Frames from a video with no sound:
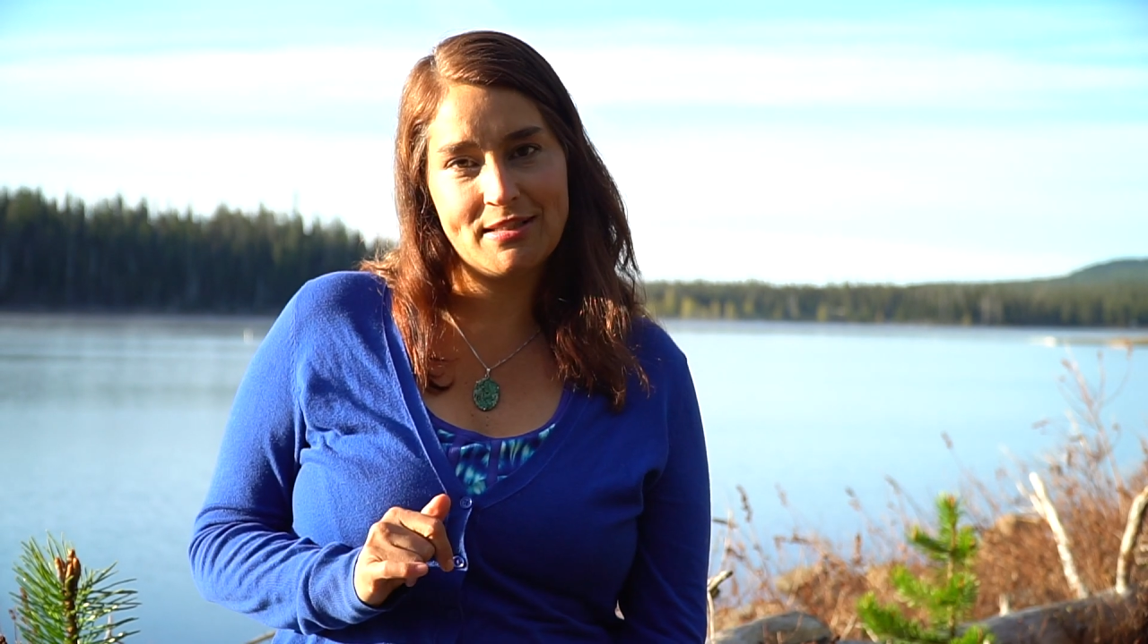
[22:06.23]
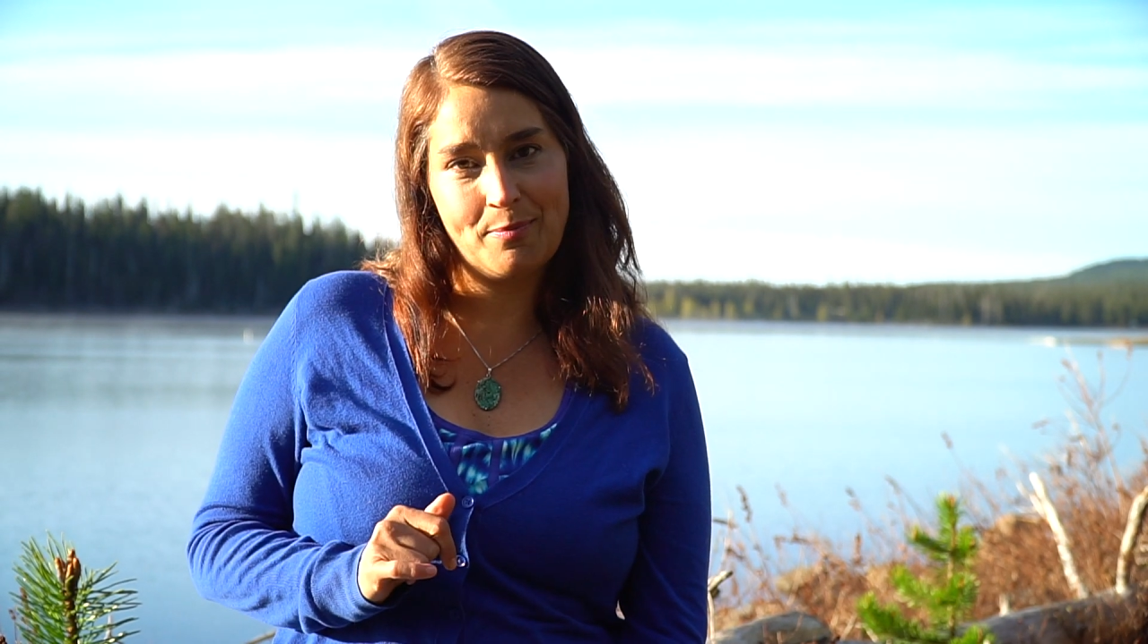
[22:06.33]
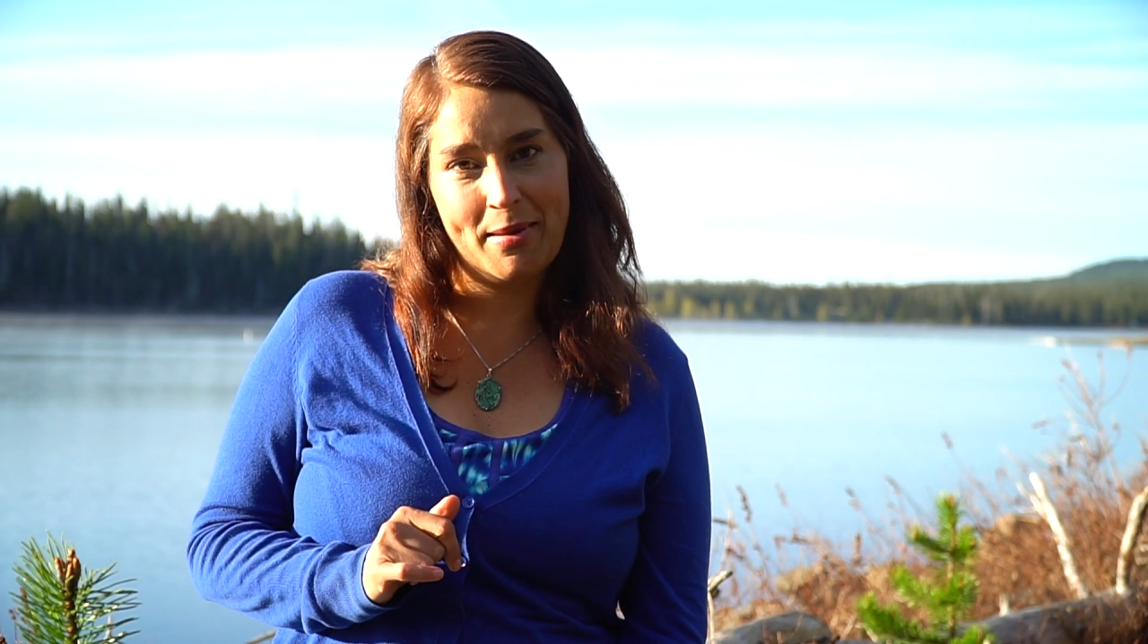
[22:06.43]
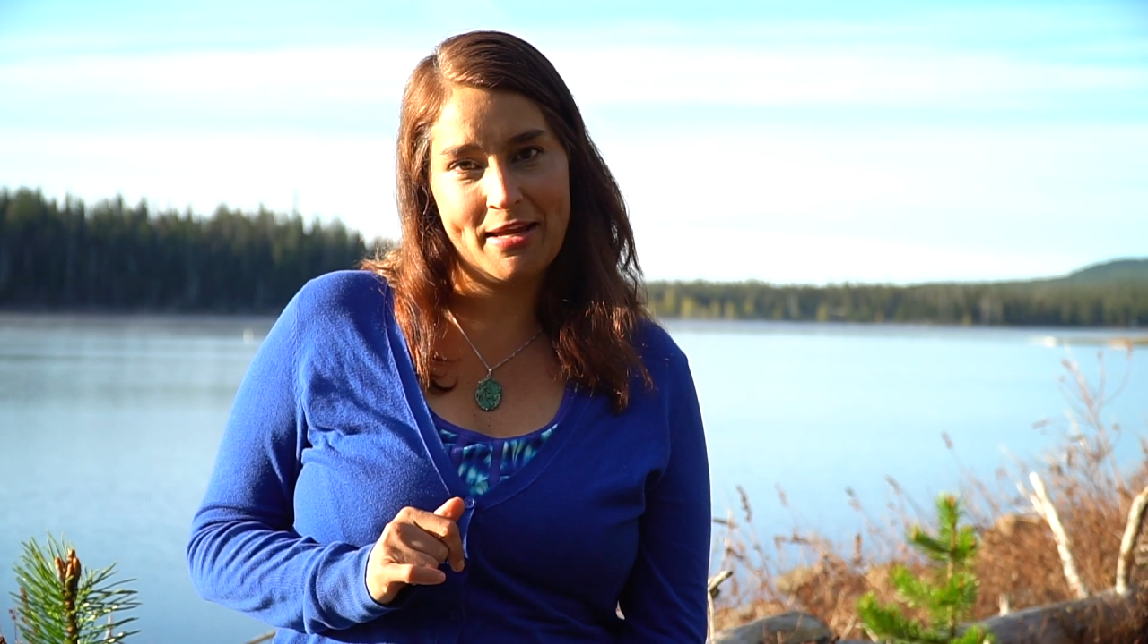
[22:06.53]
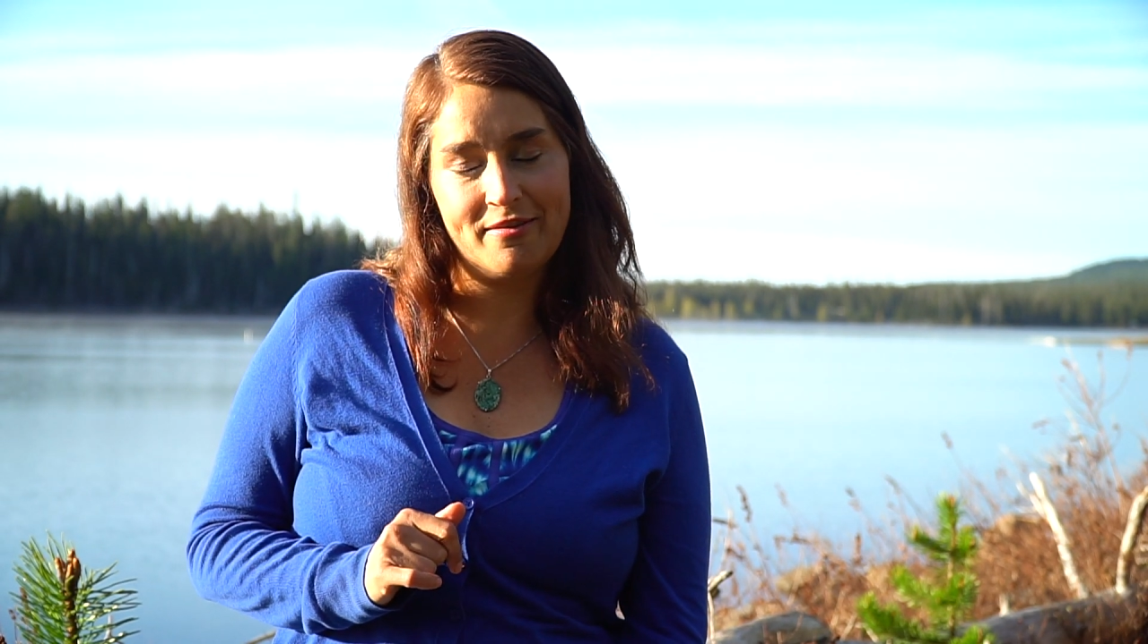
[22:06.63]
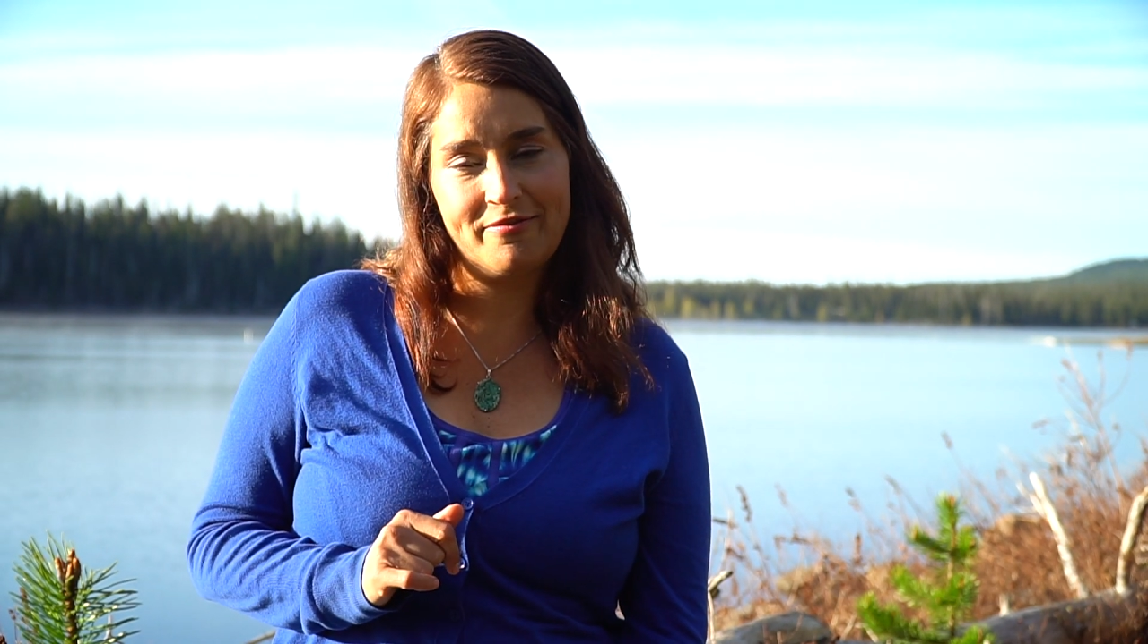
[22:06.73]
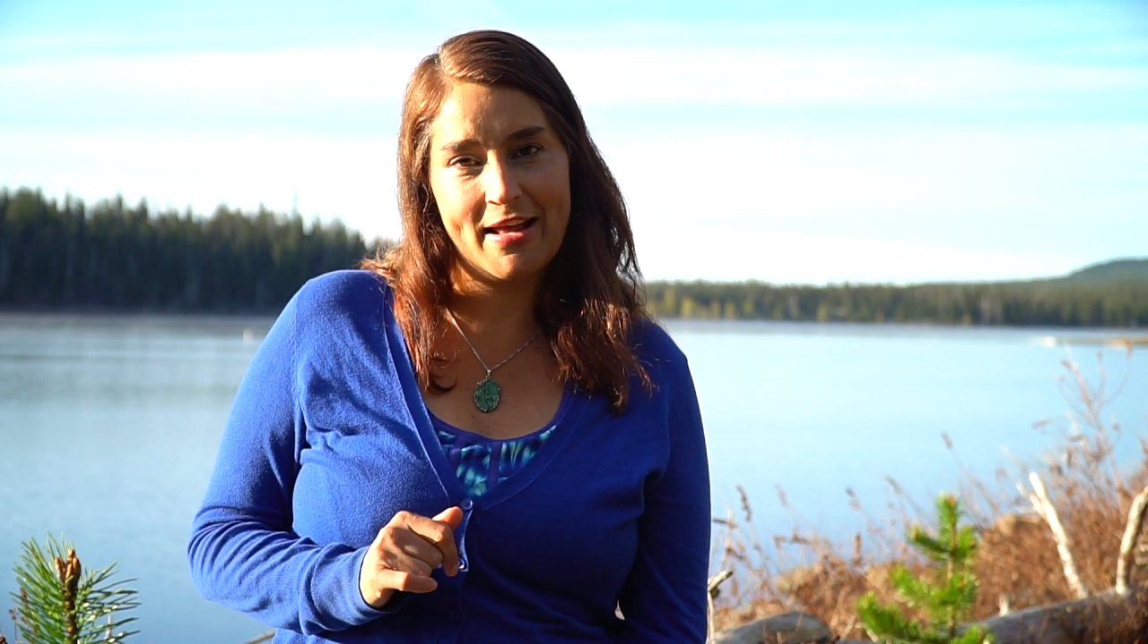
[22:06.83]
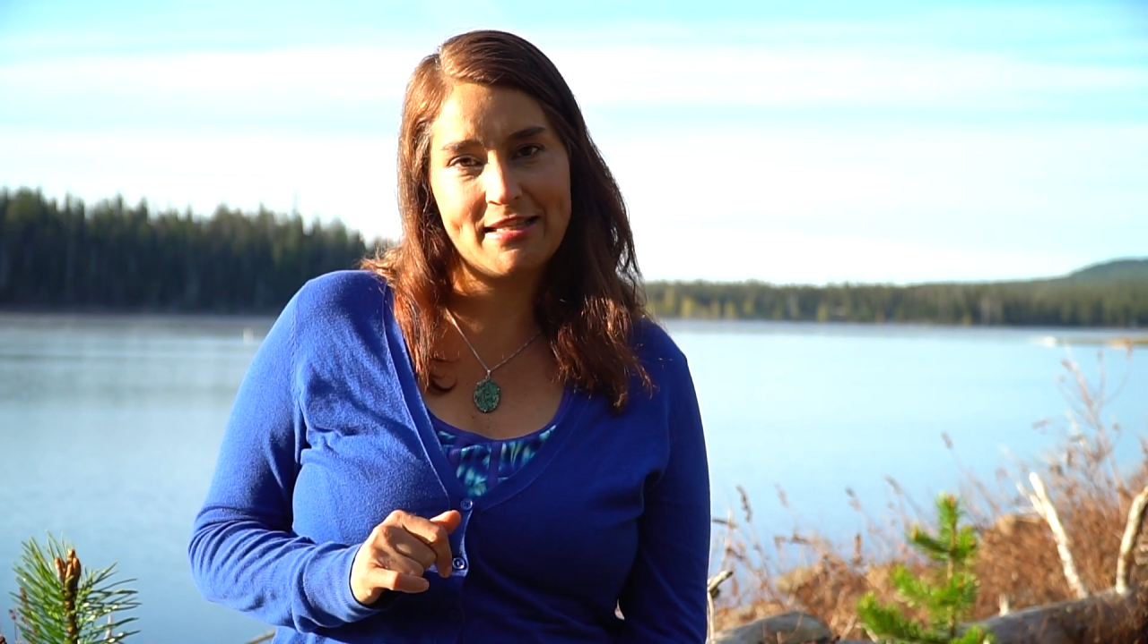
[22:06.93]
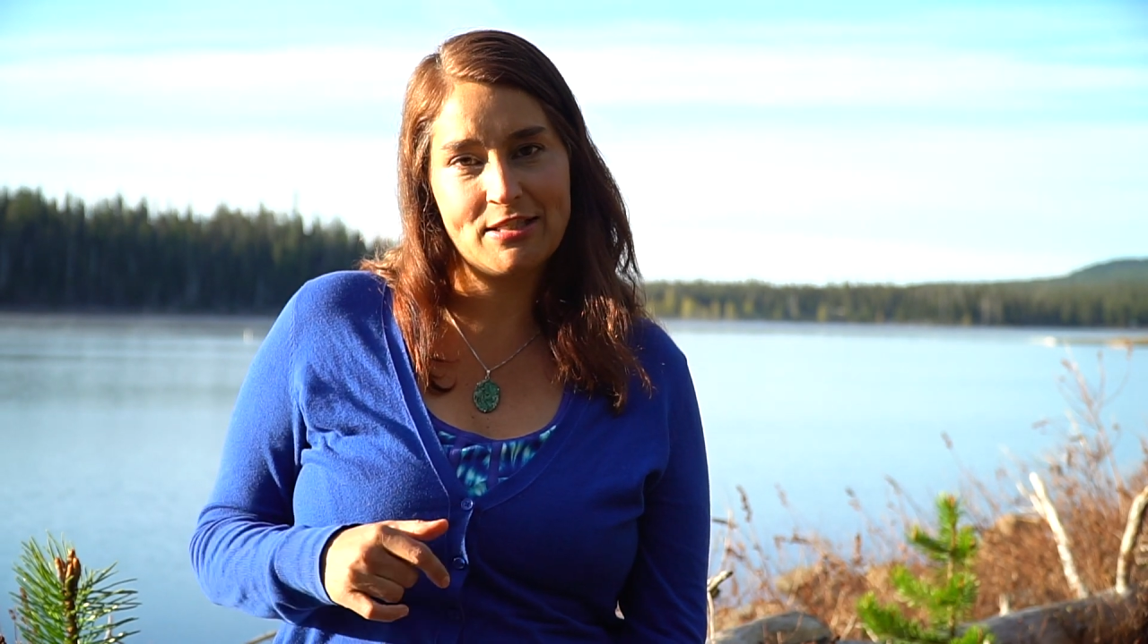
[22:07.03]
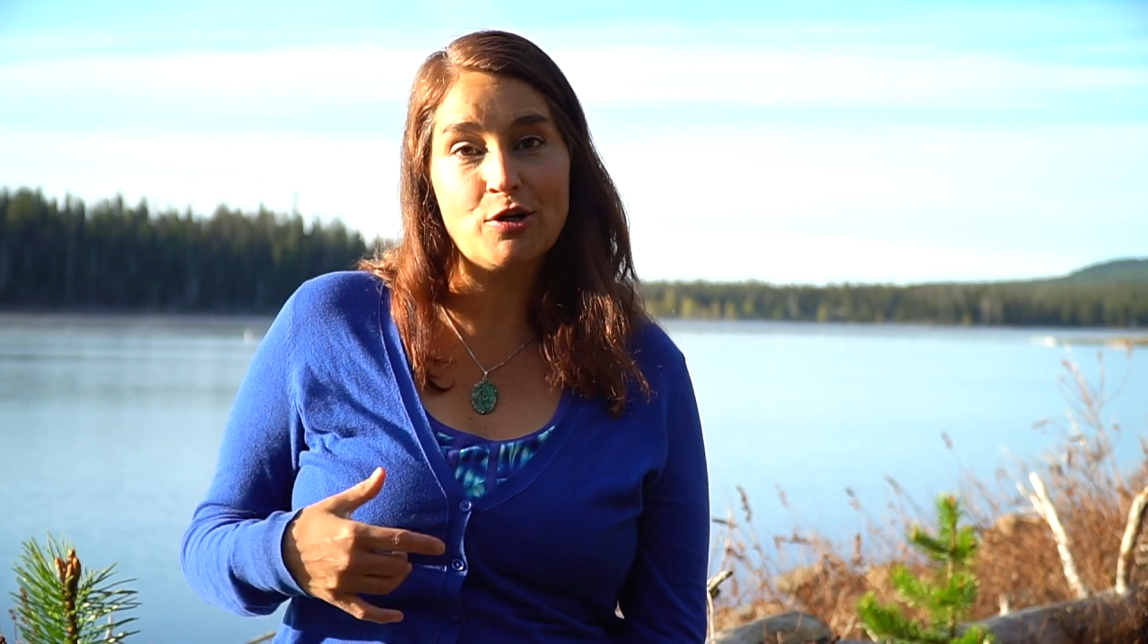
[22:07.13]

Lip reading: to manifest